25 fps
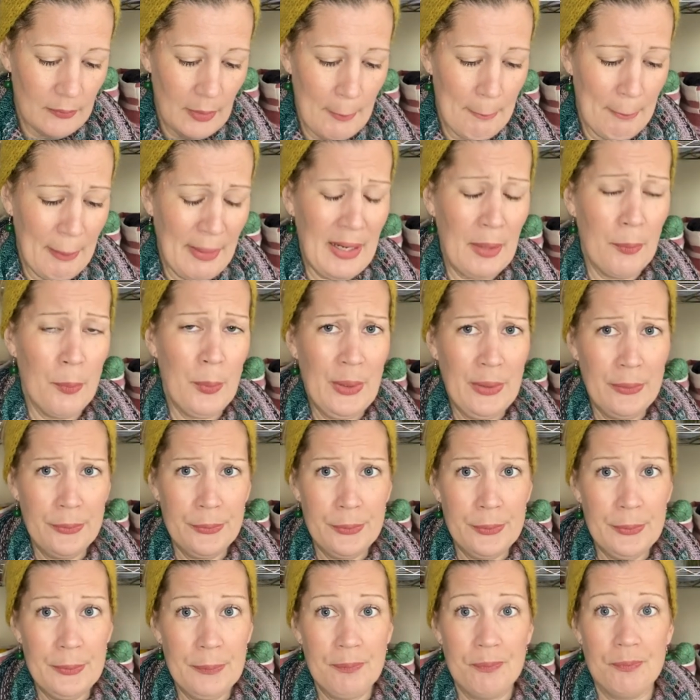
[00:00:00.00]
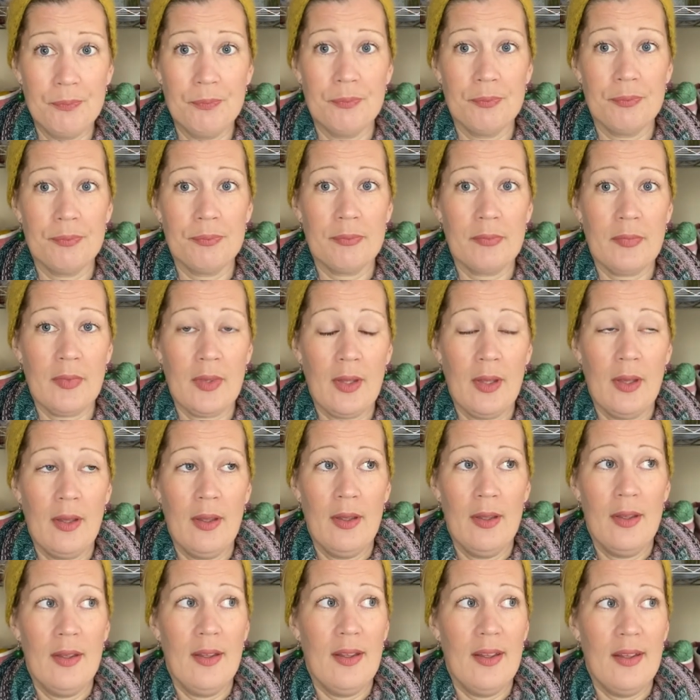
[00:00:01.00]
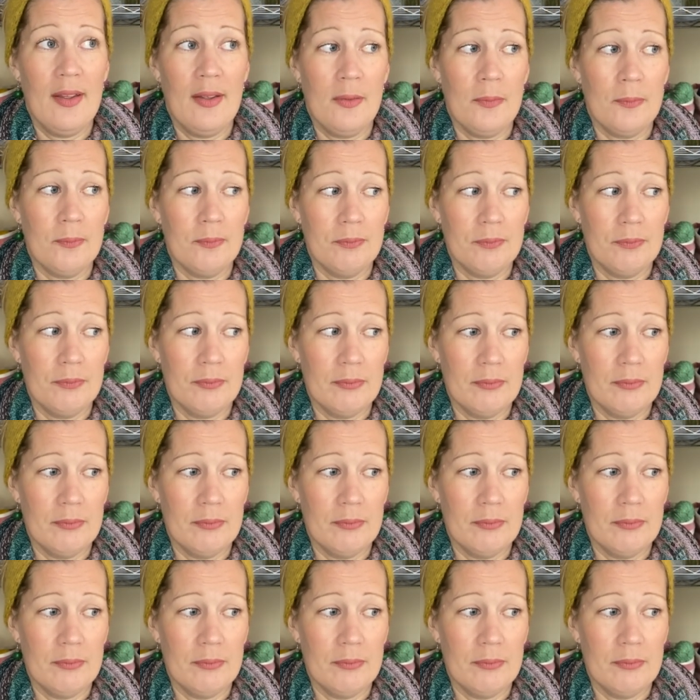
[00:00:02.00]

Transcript: but I will um,